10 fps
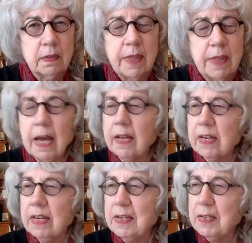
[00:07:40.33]

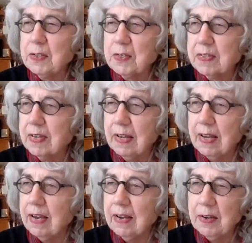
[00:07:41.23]
That is
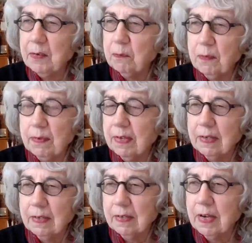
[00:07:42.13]
a
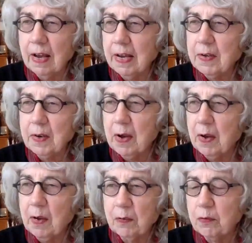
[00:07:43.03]
kind
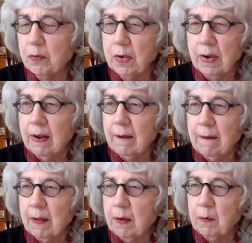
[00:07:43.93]
of
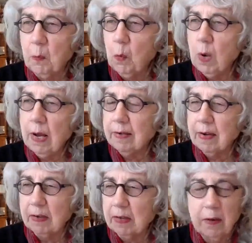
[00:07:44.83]
what?
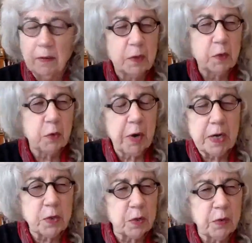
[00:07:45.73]
A kind of a
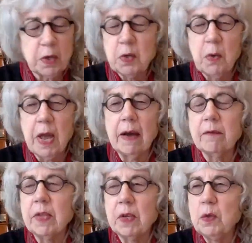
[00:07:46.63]
treasure that you
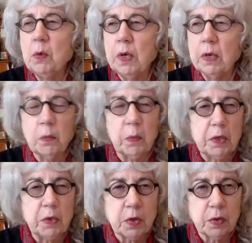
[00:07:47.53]
have that you can
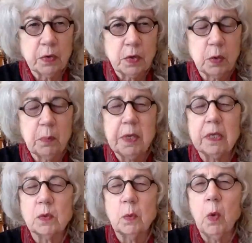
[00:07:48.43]
return to,
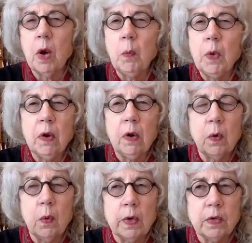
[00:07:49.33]
because what we are
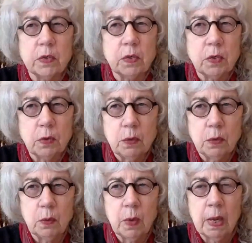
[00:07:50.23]
going to
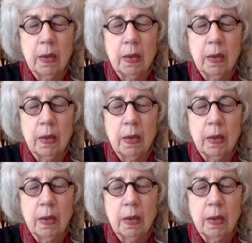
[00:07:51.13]
do